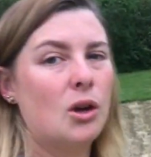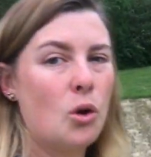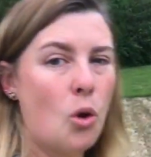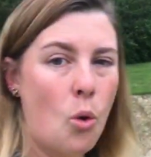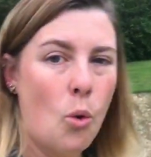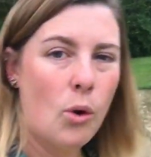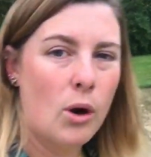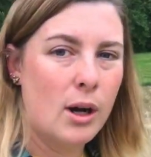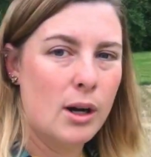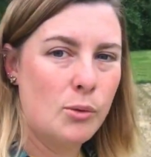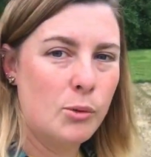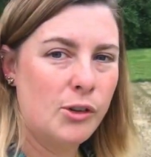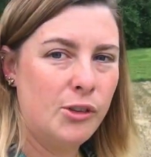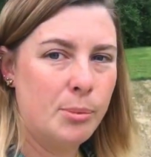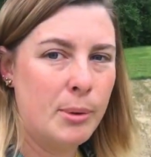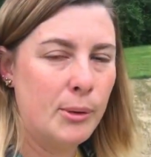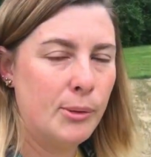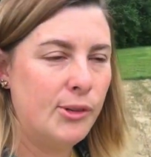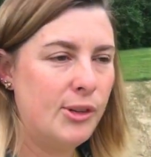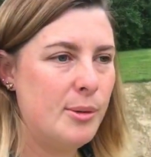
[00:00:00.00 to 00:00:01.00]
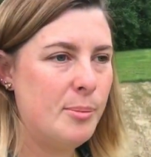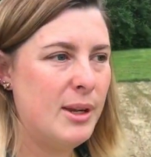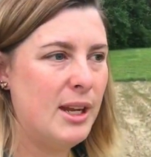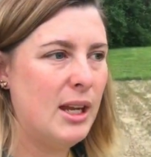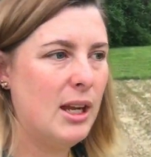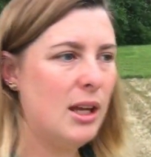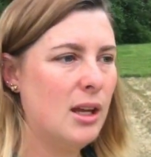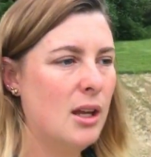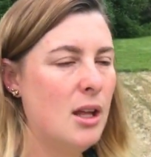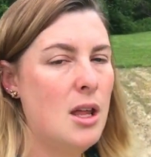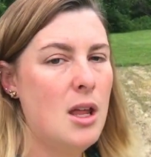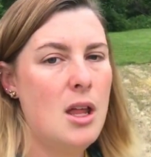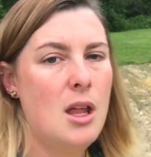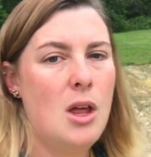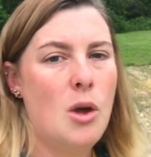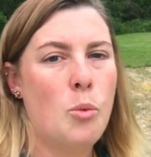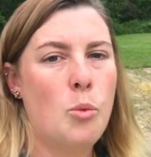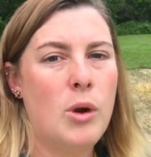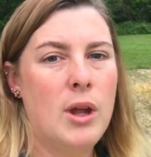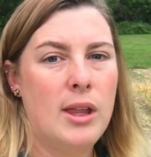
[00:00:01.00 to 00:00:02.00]
corn was supposed to be
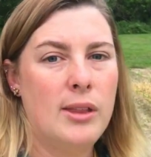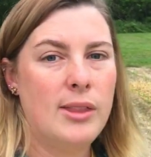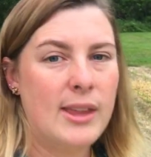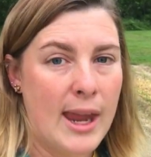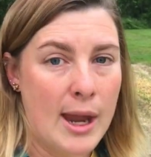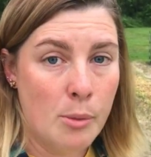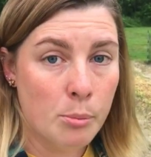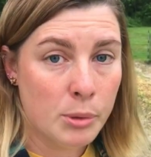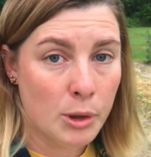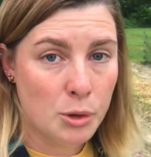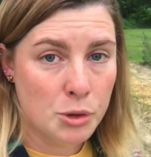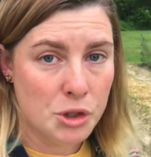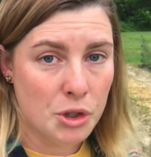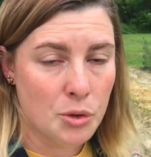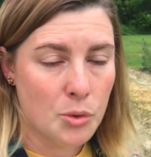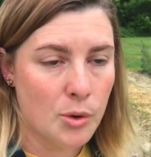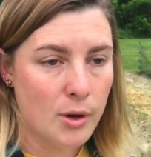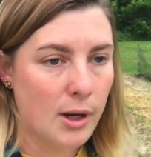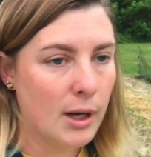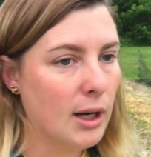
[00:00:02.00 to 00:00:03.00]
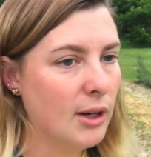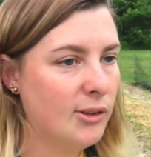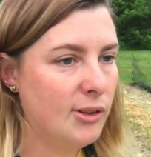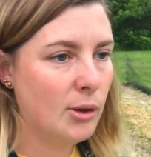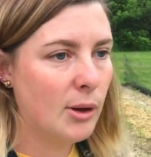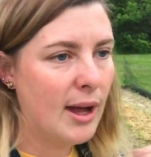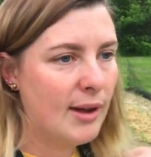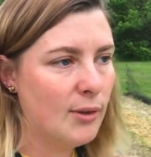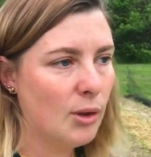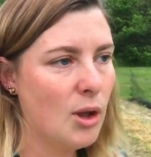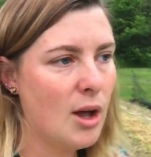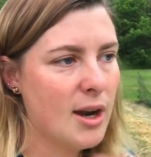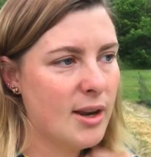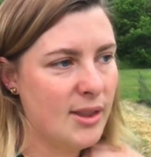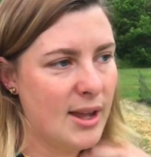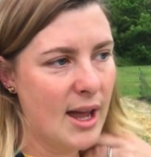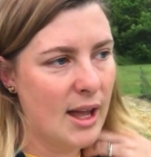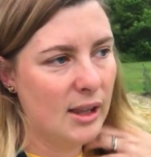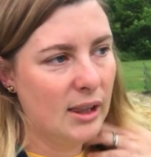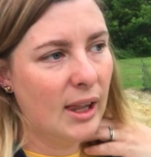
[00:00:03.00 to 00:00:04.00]
with ambrosia corn. I still have a lot of
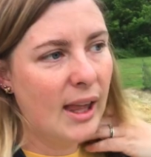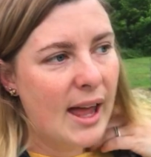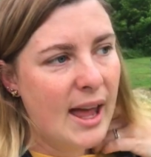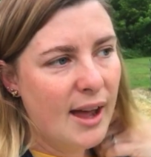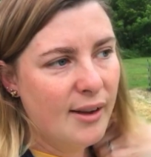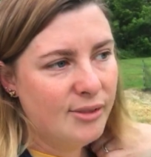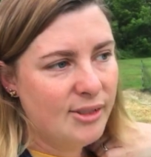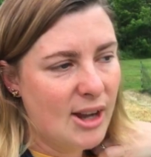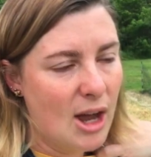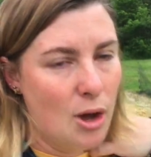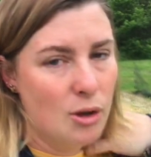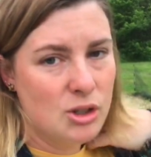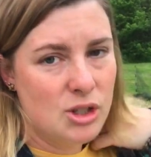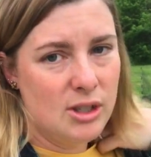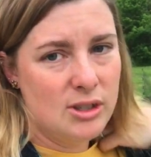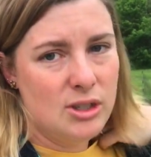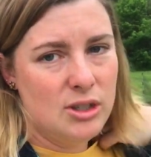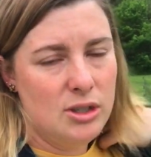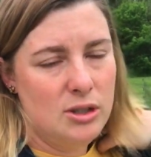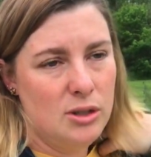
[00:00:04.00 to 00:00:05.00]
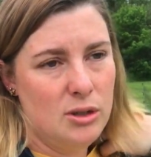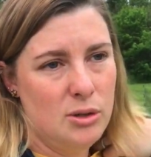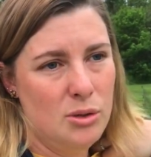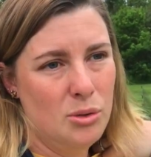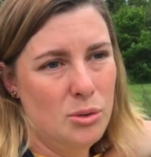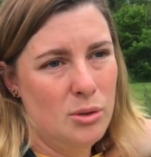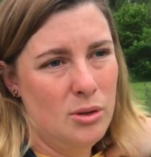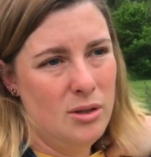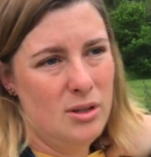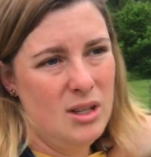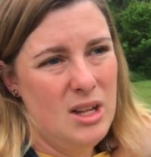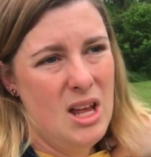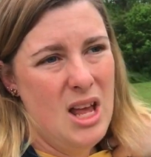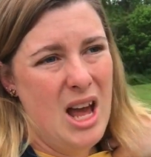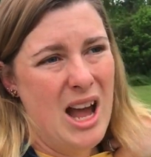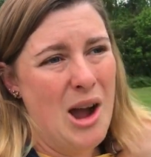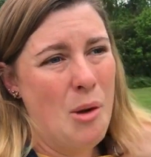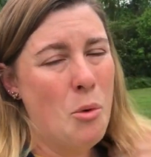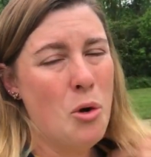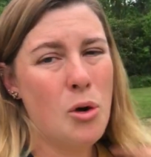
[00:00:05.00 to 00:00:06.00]
that left.
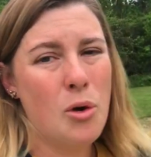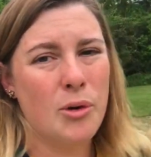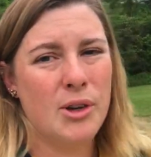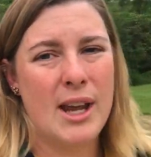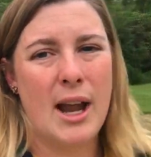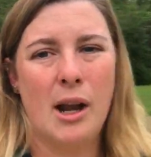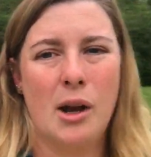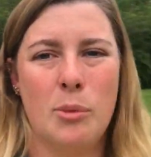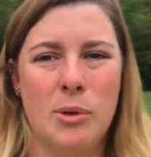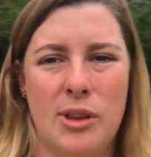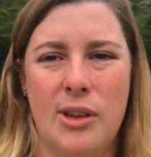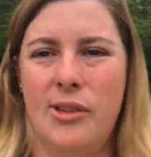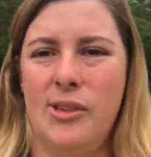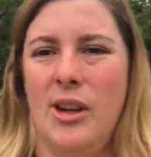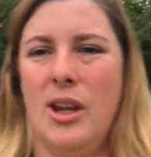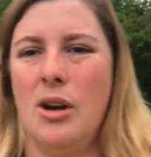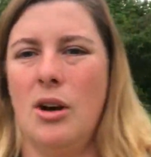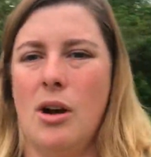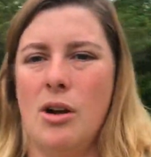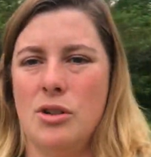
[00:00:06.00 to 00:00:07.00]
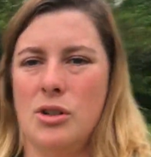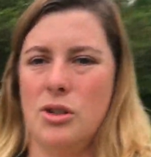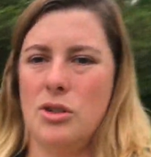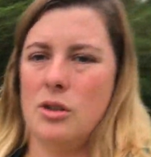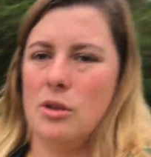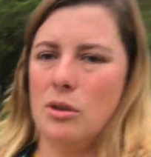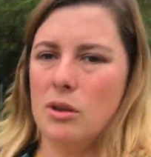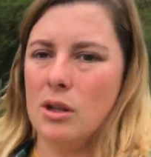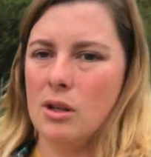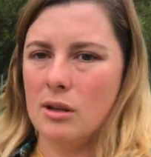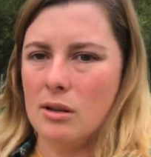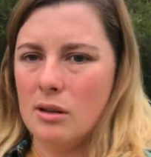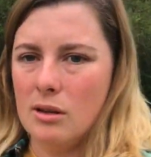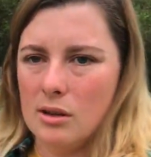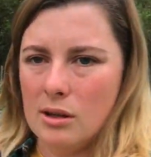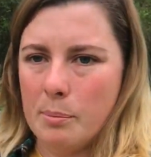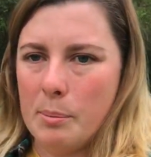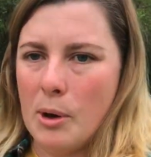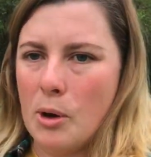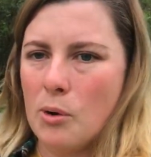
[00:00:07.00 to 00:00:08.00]
I won't go down it with a seeder. I'll just do
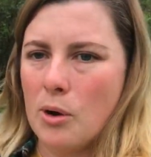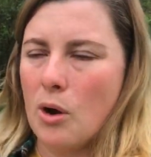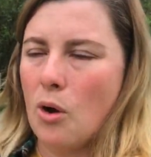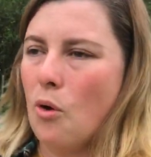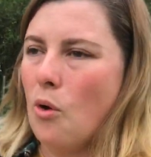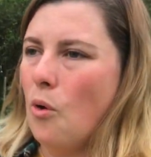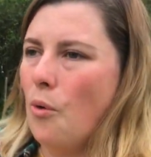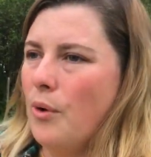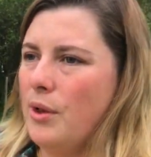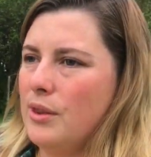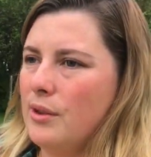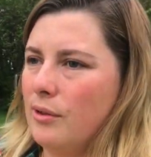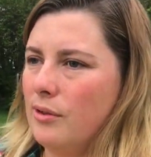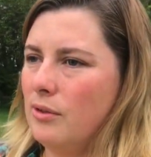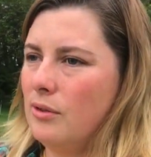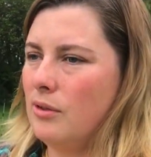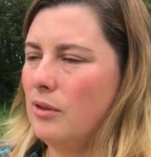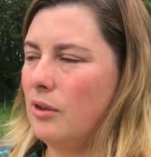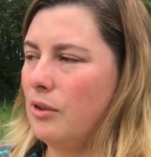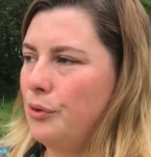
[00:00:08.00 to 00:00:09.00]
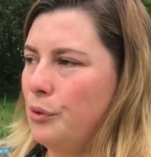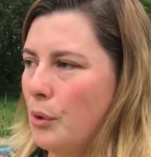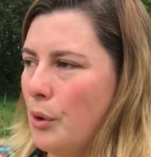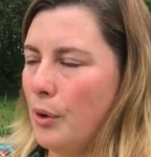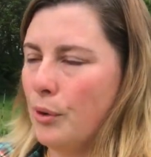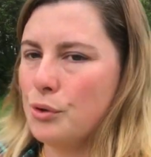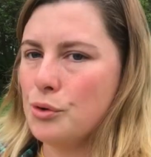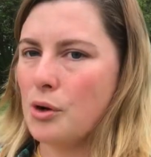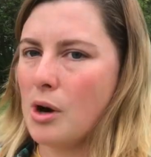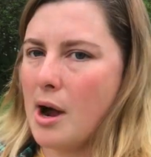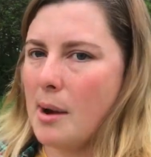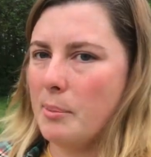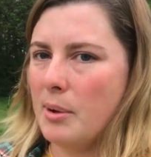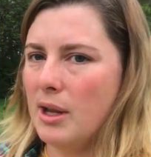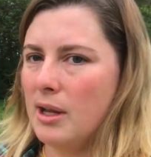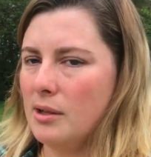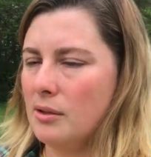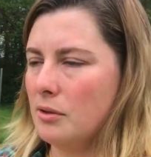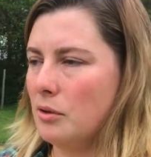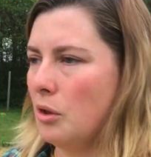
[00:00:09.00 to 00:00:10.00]
the poke a hole in the soil, drop it,
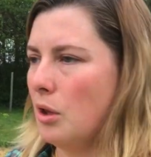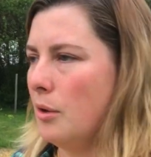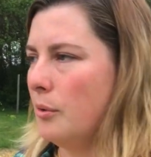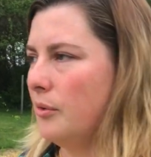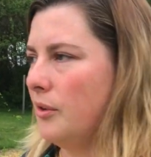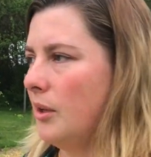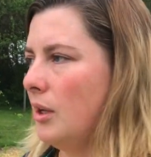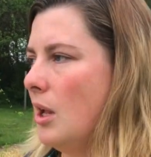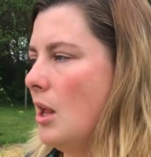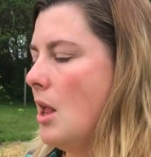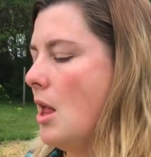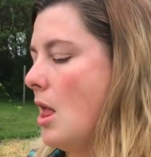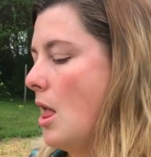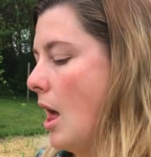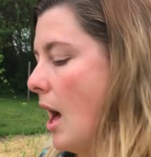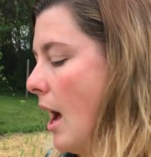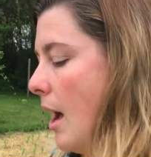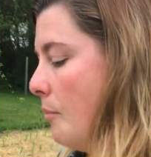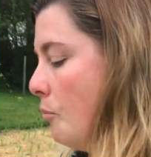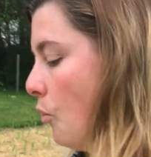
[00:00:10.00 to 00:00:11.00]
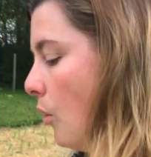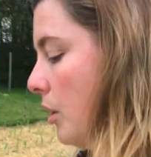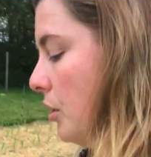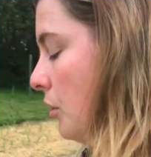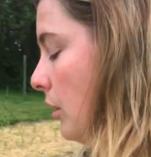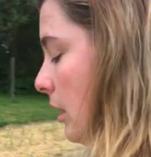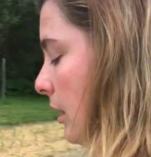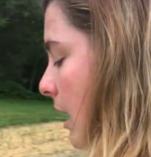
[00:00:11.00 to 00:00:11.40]
and close it. I'm wondering